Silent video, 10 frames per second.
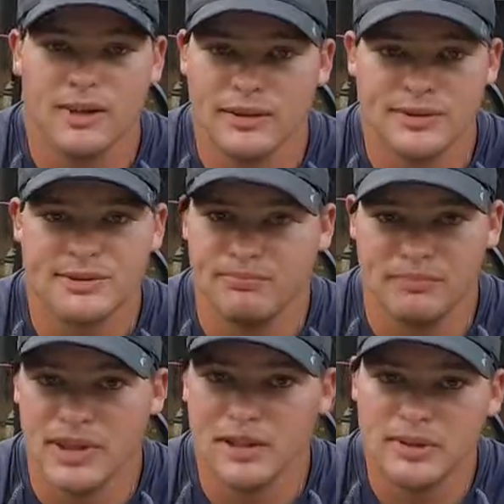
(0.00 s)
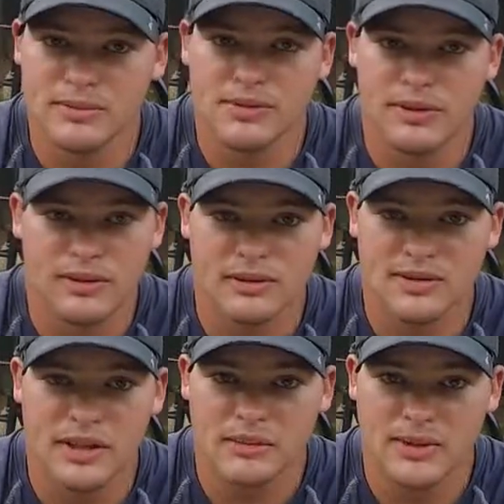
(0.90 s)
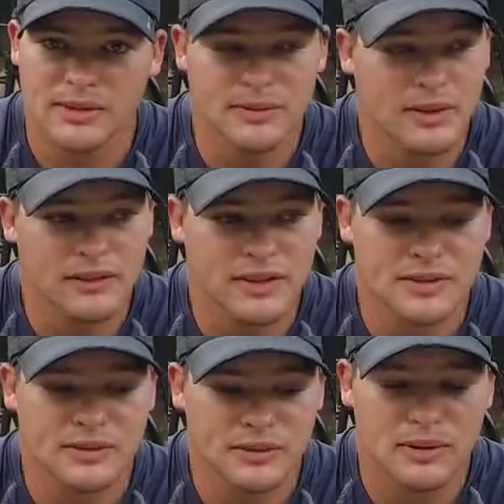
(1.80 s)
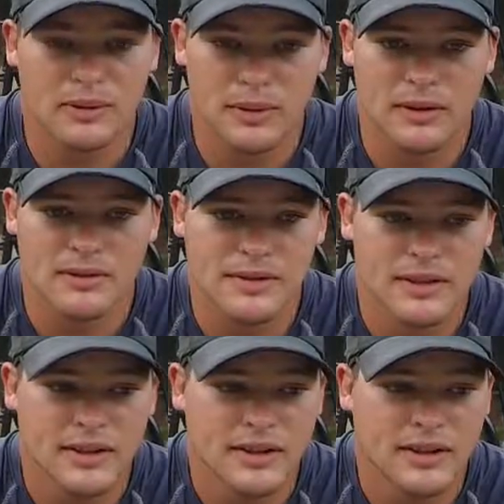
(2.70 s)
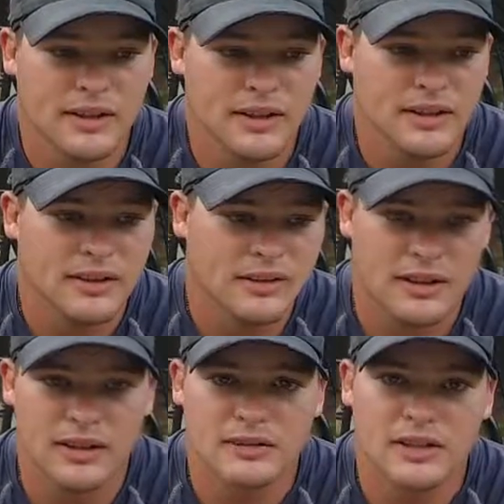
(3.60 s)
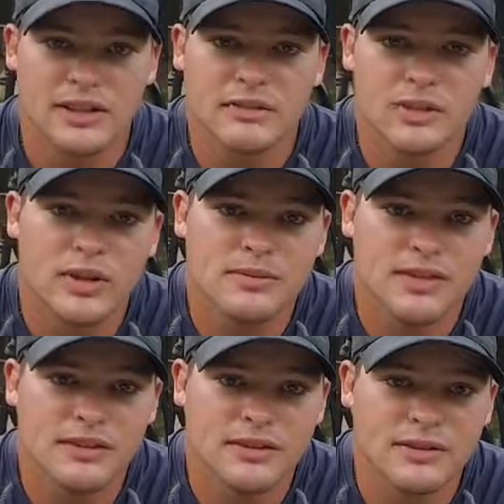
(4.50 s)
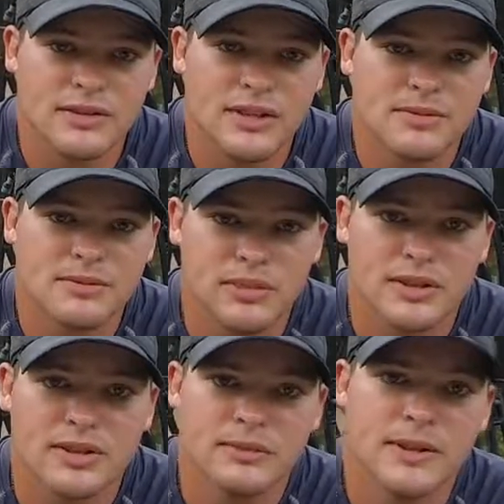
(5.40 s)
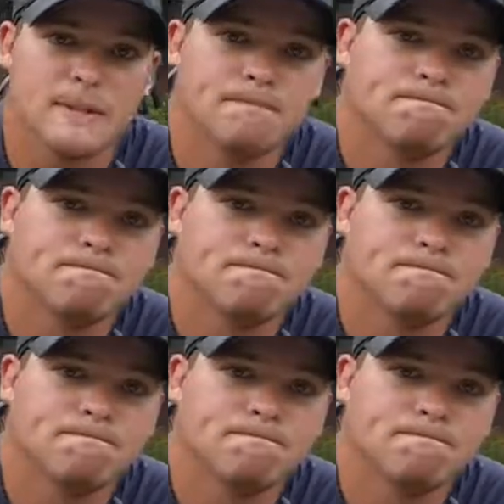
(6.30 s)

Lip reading: boats, many people start on a john boat. Whatever gets you on the water works. So I'll leave a link to my website in the description. Please hit me up.